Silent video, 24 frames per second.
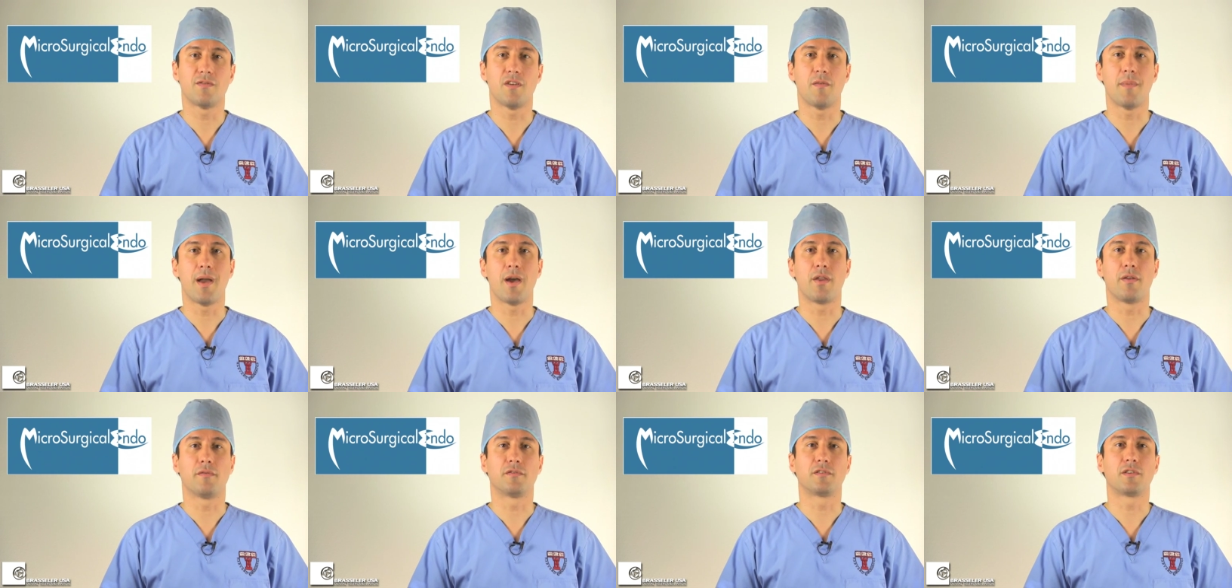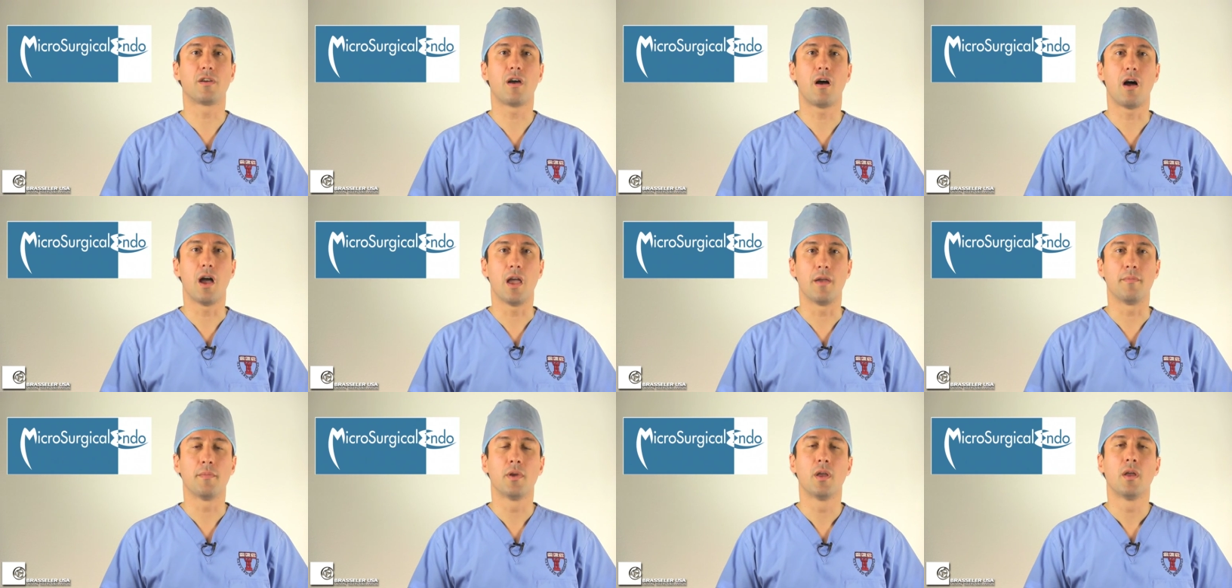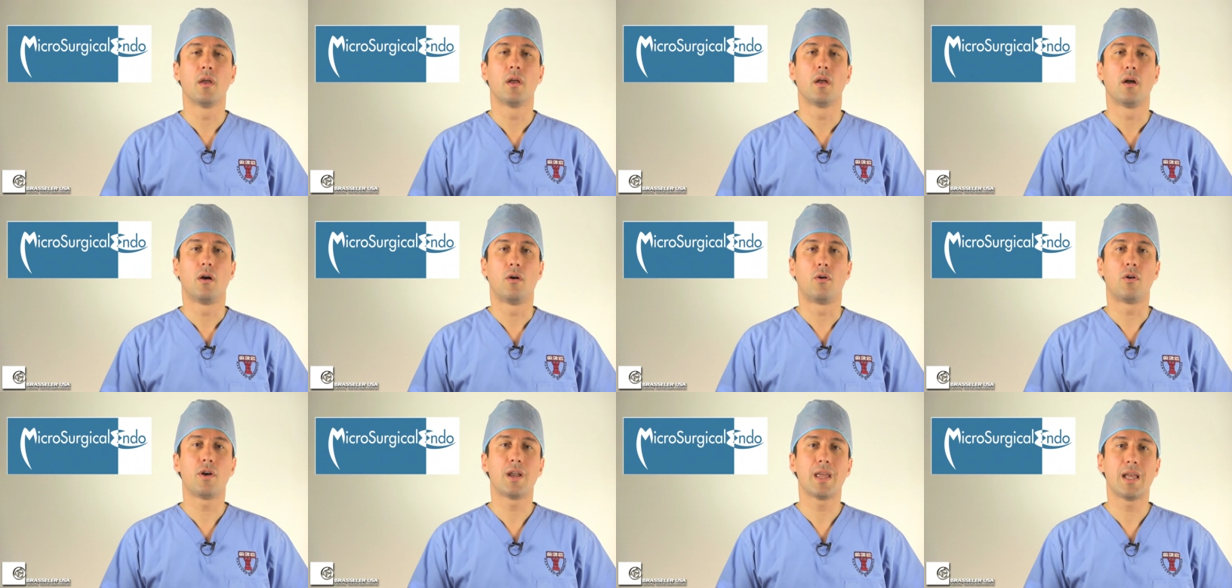amount of time
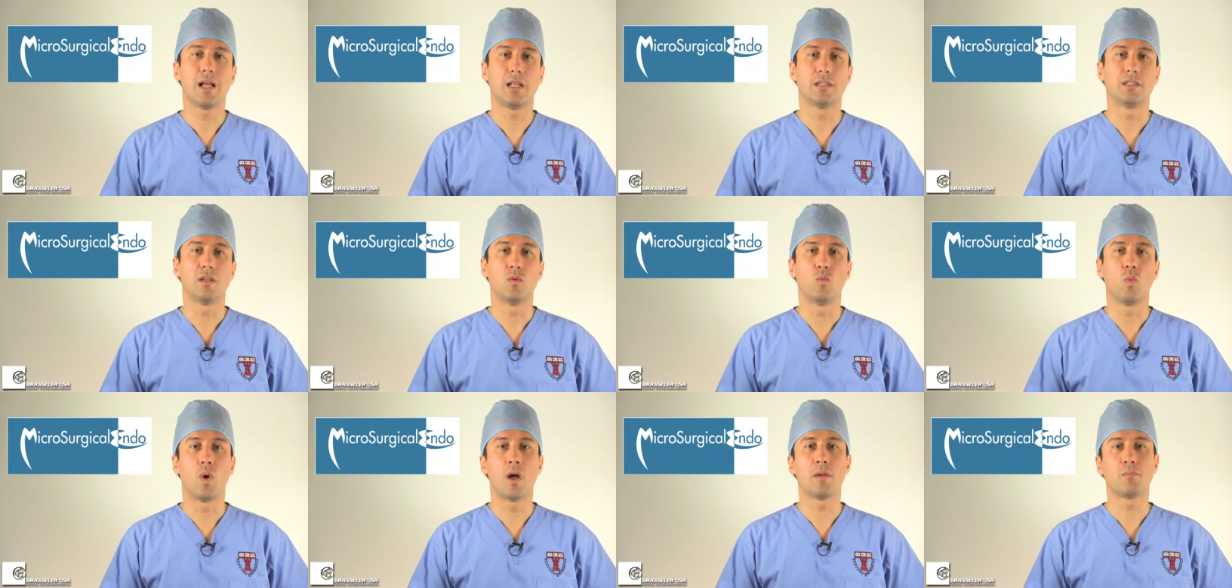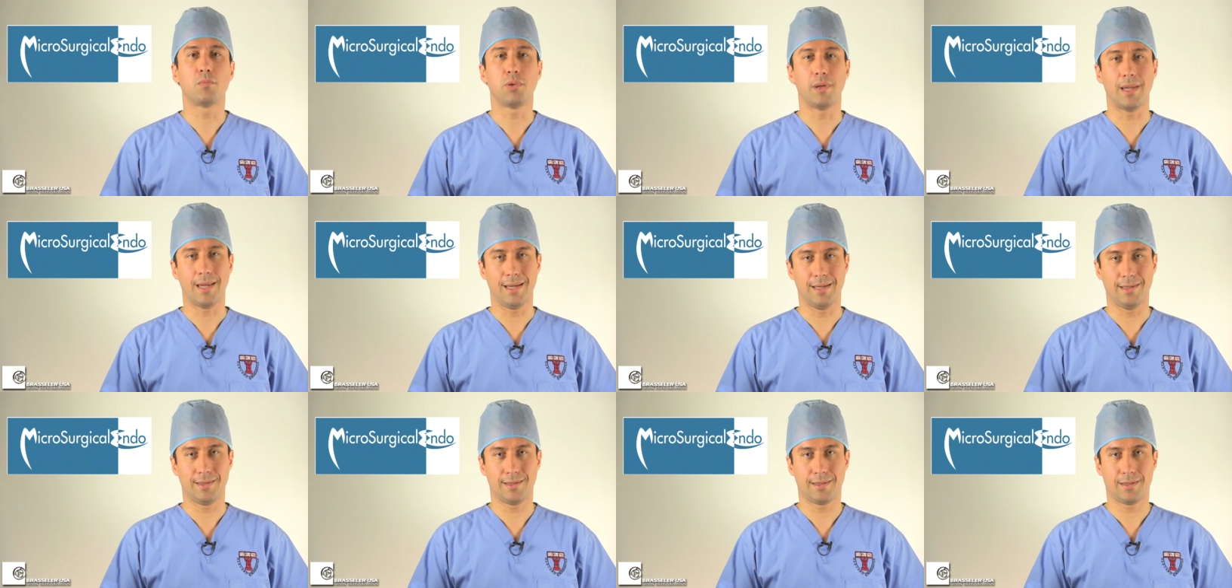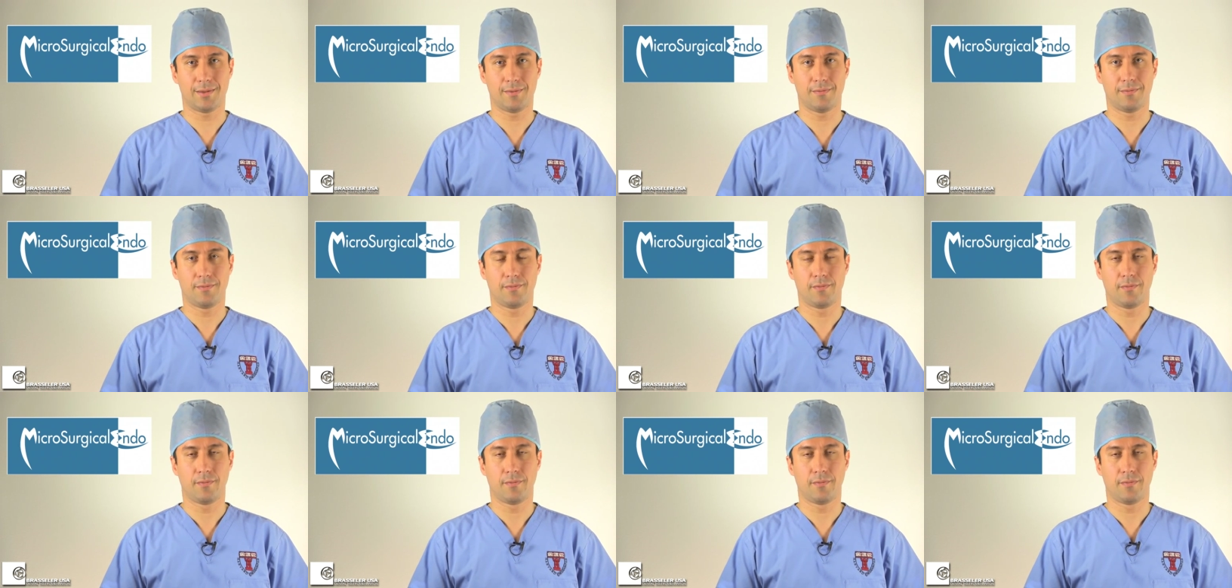or held in one place.